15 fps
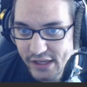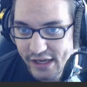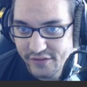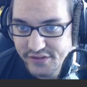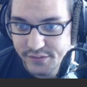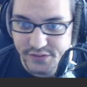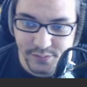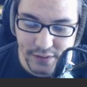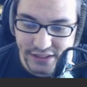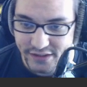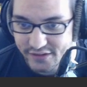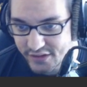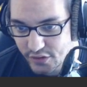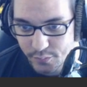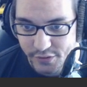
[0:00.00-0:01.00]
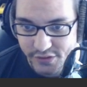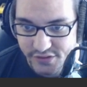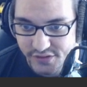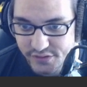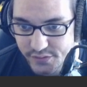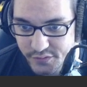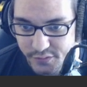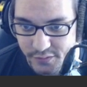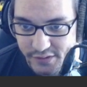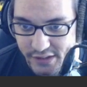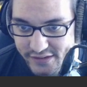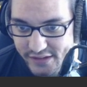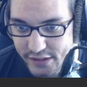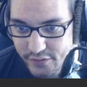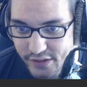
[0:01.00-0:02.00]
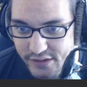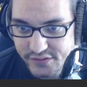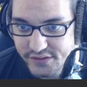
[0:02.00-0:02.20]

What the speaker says: have some speed and denormal issues, which we like to get around.